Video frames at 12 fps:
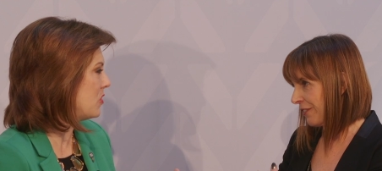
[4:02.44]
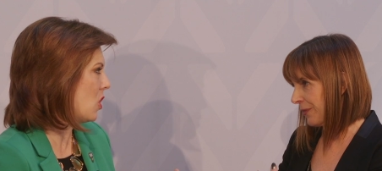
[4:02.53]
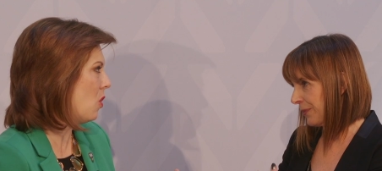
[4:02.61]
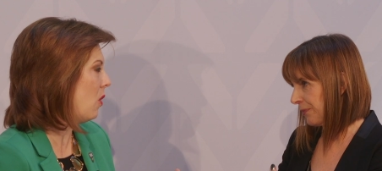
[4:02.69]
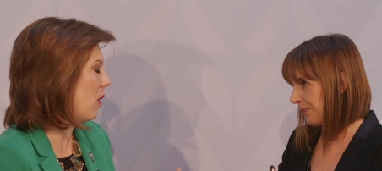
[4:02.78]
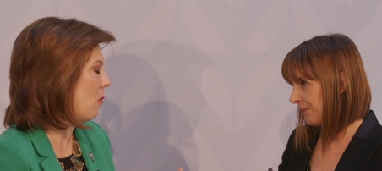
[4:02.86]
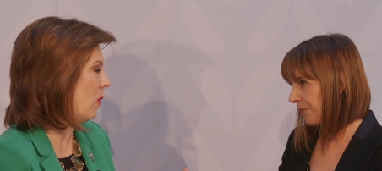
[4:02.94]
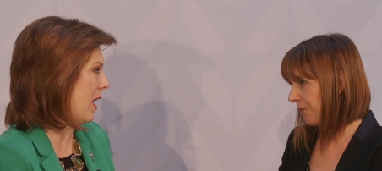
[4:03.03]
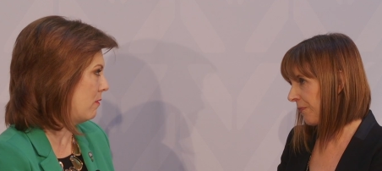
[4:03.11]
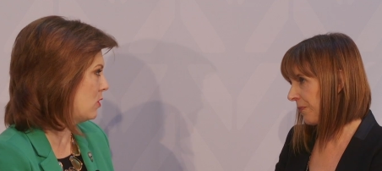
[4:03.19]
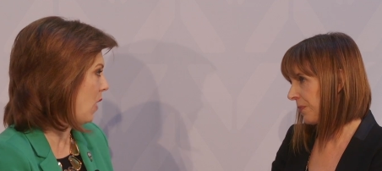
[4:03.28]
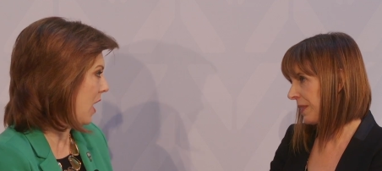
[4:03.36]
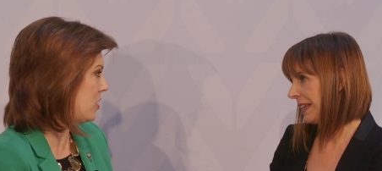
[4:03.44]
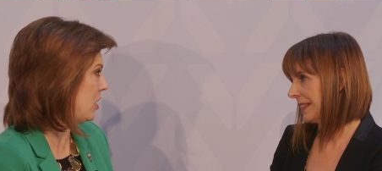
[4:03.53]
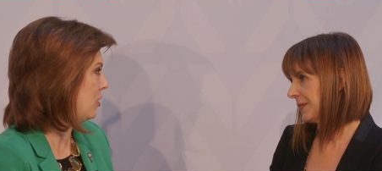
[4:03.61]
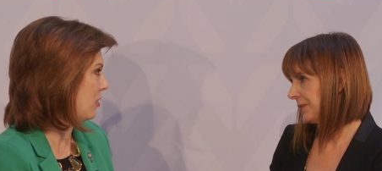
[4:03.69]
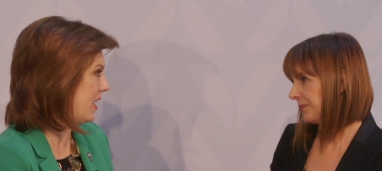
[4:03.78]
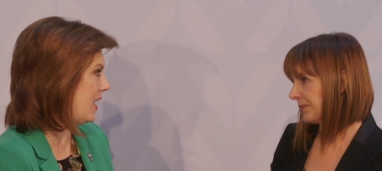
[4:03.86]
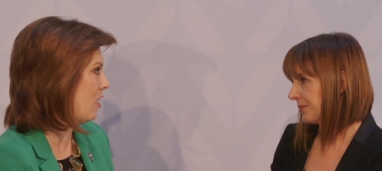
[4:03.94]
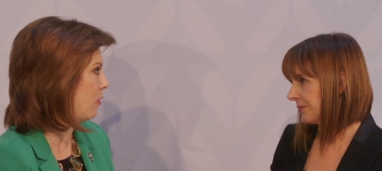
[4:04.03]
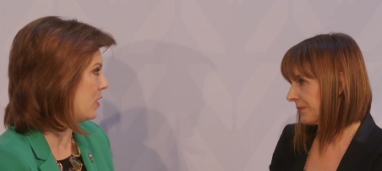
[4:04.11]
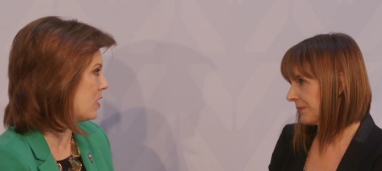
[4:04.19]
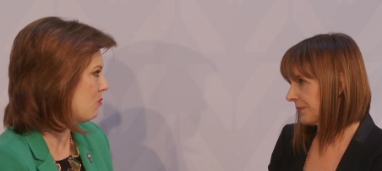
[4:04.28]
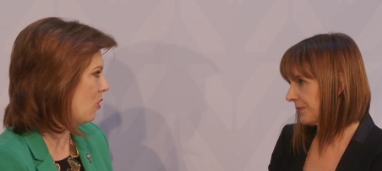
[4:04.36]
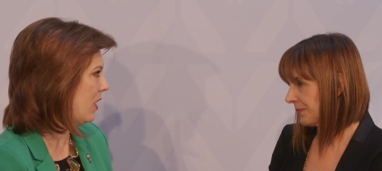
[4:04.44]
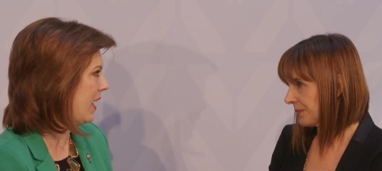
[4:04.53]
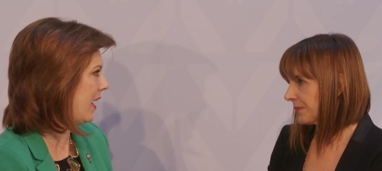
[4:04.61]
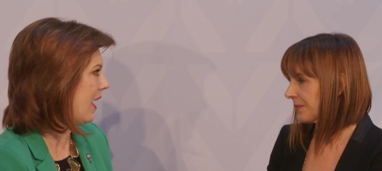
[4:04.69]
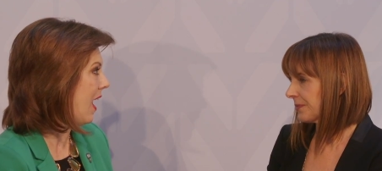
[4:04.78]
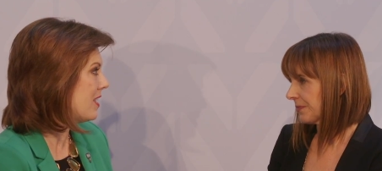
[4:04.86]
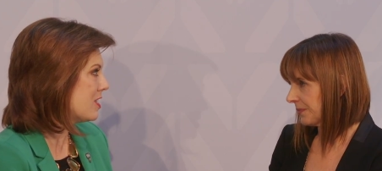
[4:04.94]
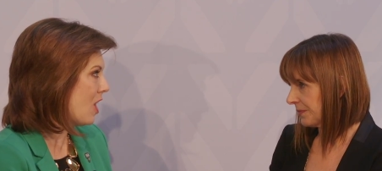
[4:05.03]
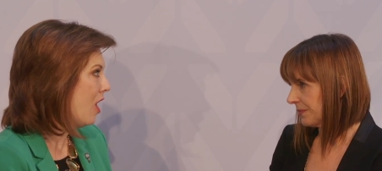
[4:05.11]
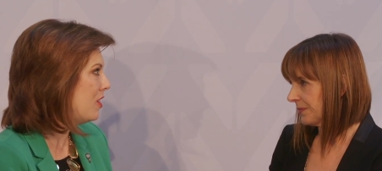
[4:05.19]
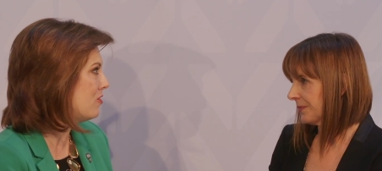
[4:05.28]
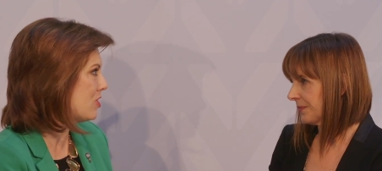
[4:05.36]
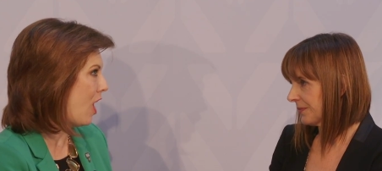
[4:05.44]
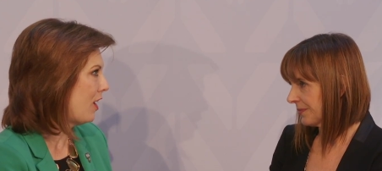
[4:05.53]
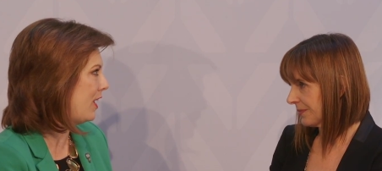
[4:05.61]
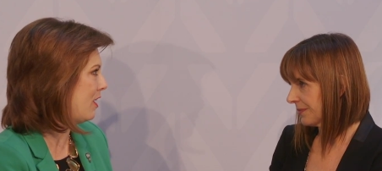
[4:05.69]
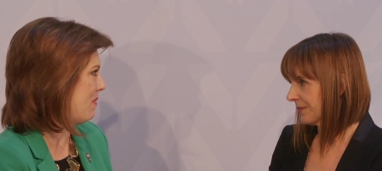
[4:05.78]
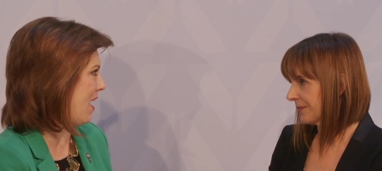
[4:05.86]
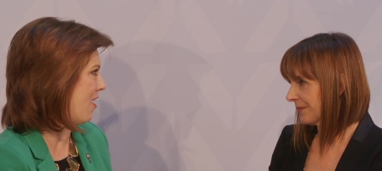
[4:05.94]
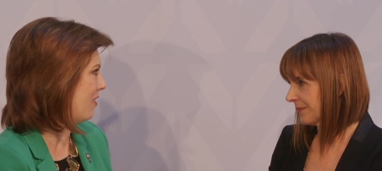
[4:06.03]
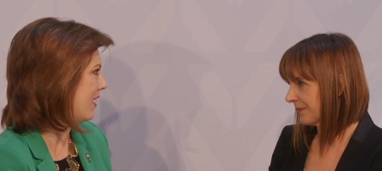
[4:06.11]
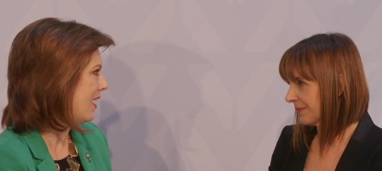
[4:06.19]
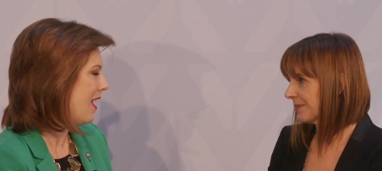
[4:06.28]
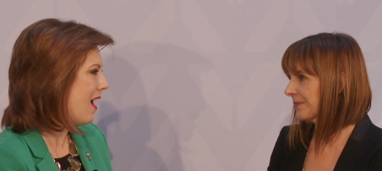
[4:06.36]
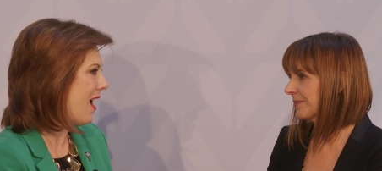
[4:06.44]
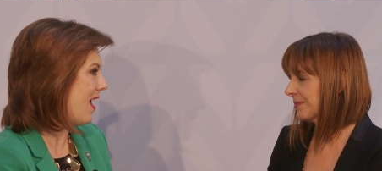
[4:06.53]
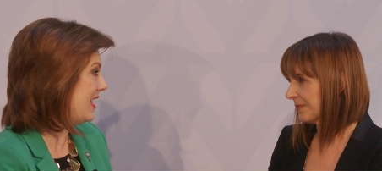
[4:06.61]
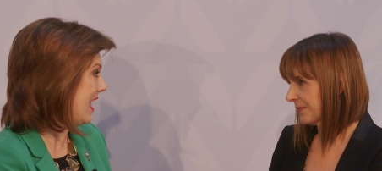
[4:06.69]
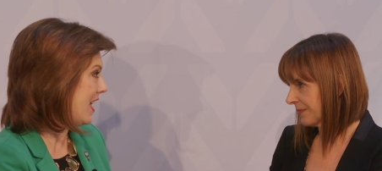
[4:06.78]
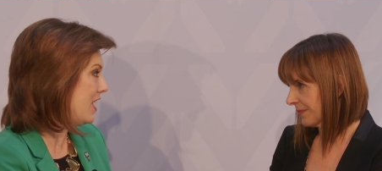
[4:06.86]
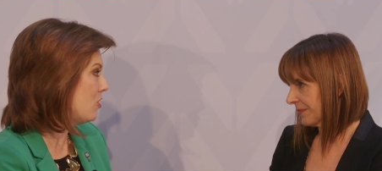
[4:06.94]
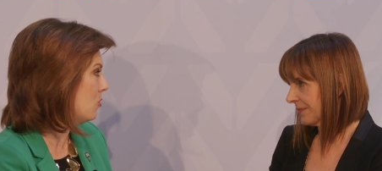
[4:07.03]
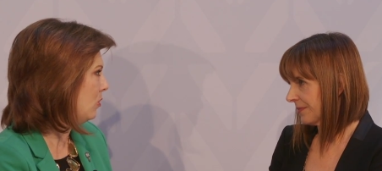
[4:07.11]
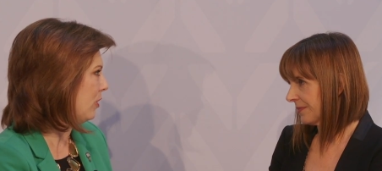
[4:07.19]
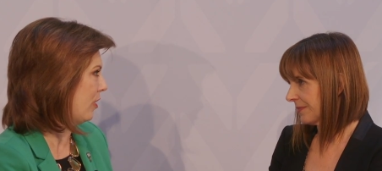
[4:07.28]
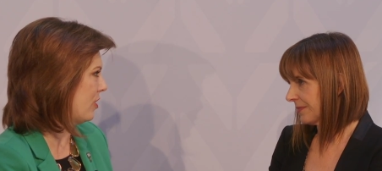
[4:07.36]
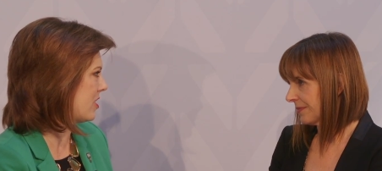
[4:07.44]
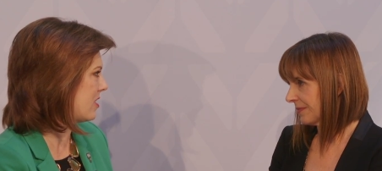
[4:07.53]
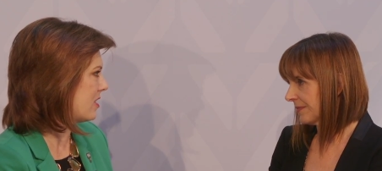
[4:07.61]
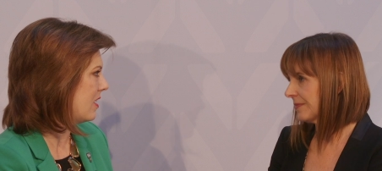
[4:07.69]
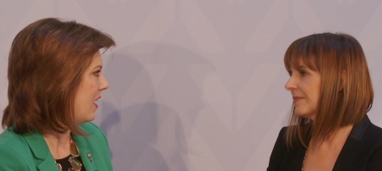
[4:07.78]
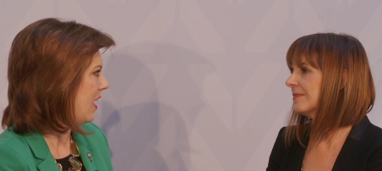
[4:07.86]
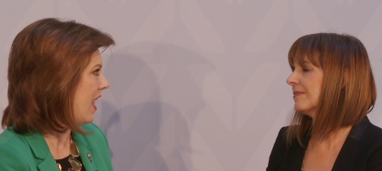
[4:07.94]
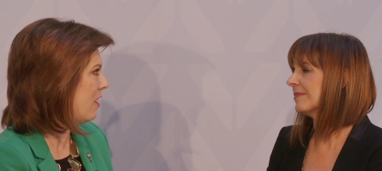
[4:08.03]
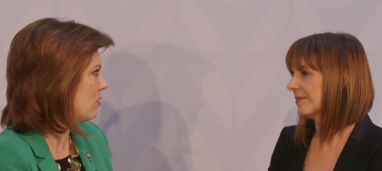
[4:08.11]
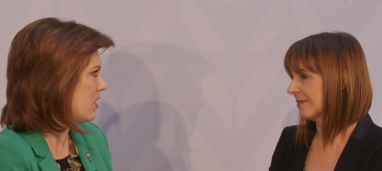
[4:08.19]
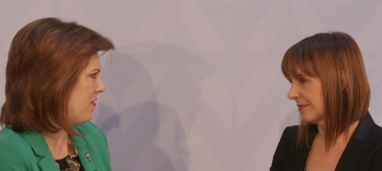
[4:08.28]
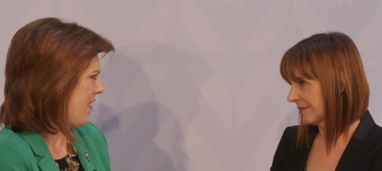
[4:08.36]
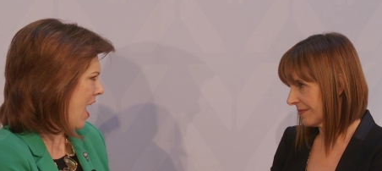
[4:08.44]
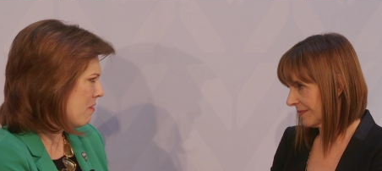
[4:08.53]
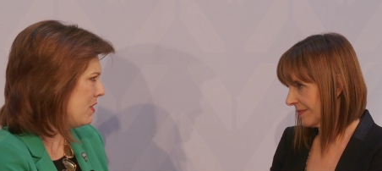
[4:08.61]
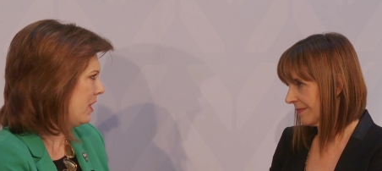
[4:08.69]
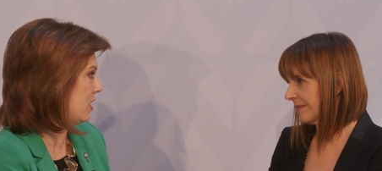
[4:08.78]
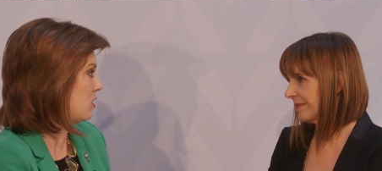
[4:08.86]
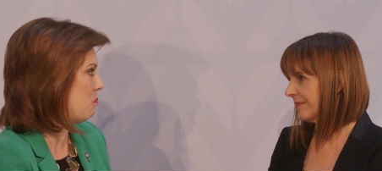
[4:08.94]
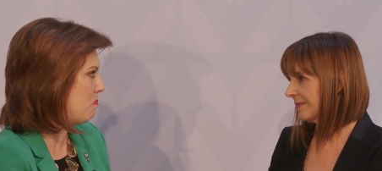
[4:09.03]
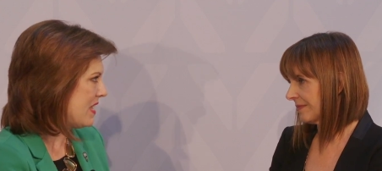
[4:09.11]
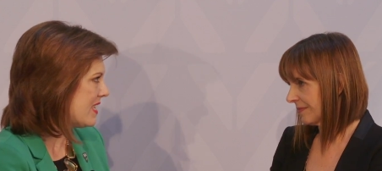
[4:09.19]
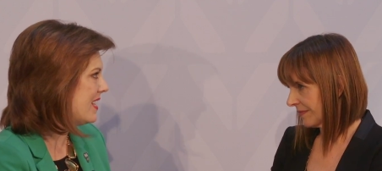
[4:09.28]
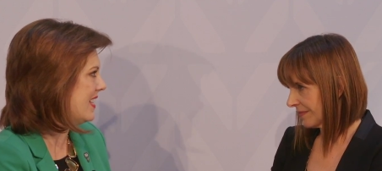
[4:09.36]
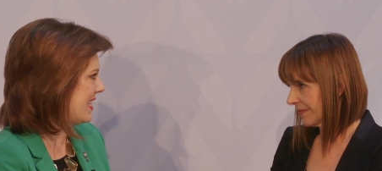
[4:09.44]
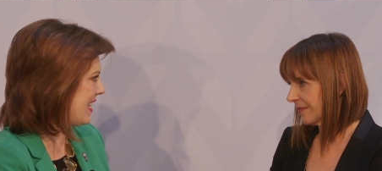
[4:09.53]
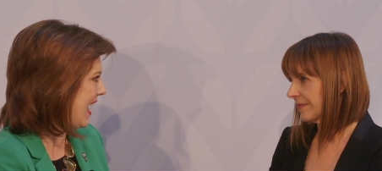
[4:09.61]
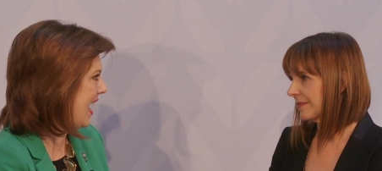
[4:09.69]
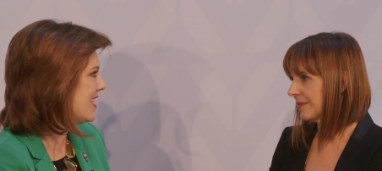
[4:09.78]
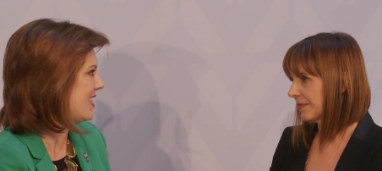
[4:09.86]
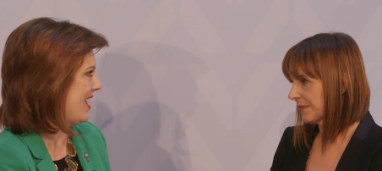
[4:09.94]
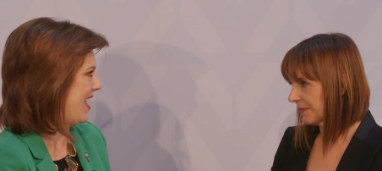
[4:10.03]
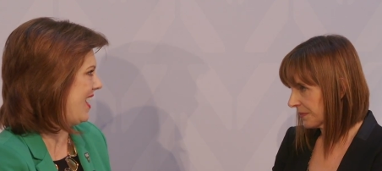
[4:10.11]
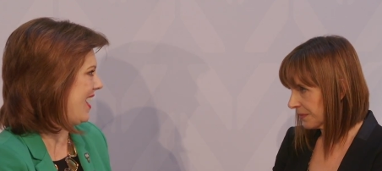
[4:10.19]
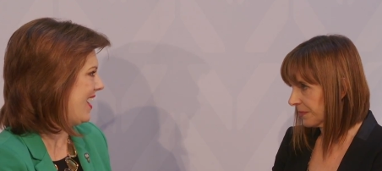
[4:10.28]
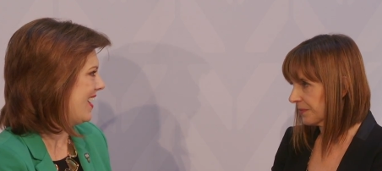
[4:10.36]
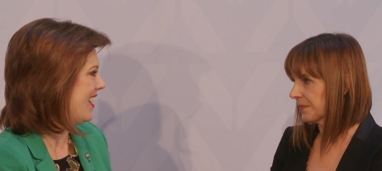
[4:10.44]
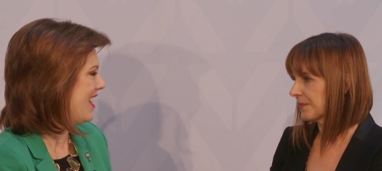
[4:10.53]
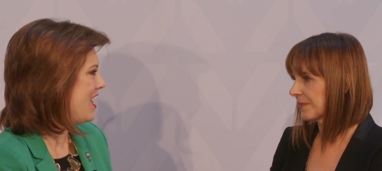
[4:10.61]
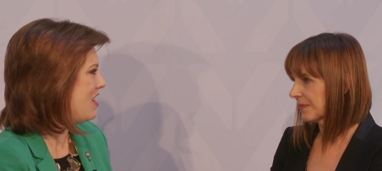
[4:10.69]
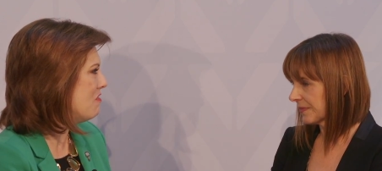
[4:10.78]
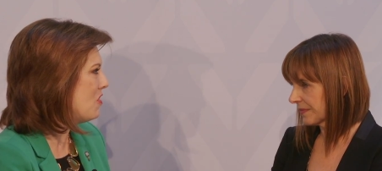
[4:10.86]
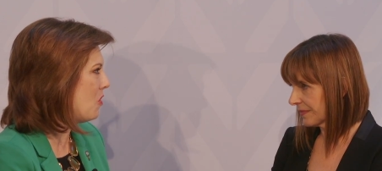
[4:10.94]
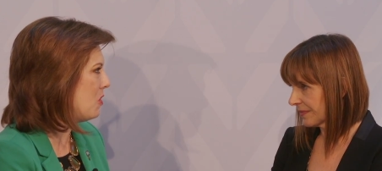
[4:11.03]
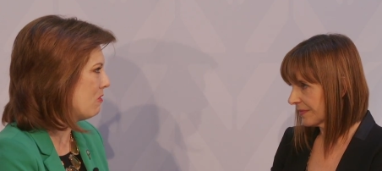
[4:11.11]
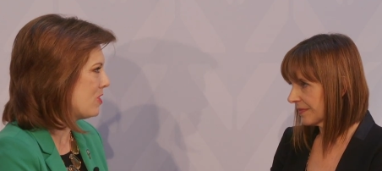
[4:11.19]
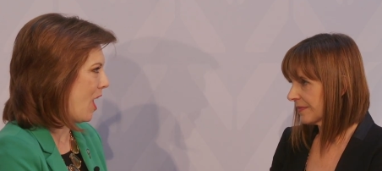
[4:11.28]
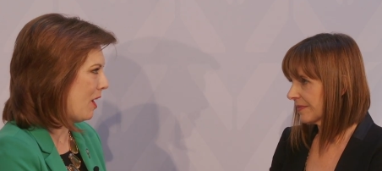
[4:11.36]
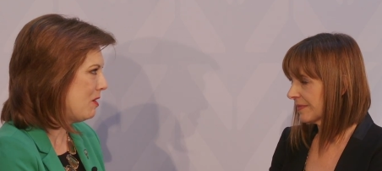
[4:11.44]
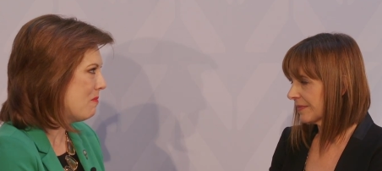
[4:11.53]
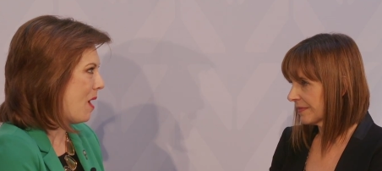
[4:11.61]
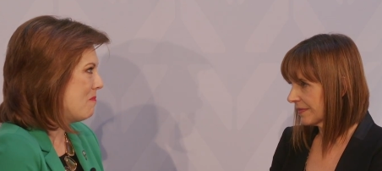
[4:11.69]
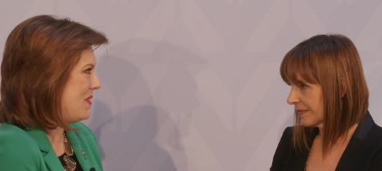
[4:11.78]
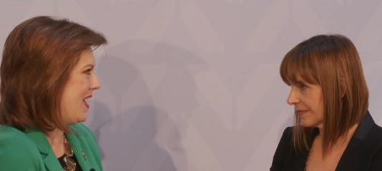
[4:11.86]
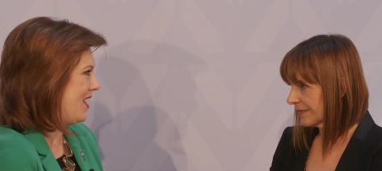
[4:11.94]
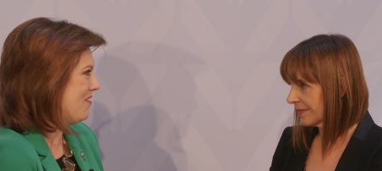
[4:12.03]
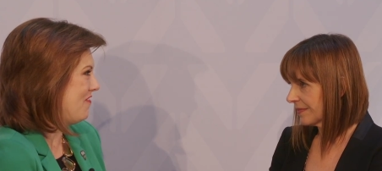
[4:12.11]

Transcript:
Speaker 1: So when I was watching your keynote this morning, I saw you talking about uh, Yeti coolers. And it was a fabulous business case study. Mm-hmm. Even though you were talking about being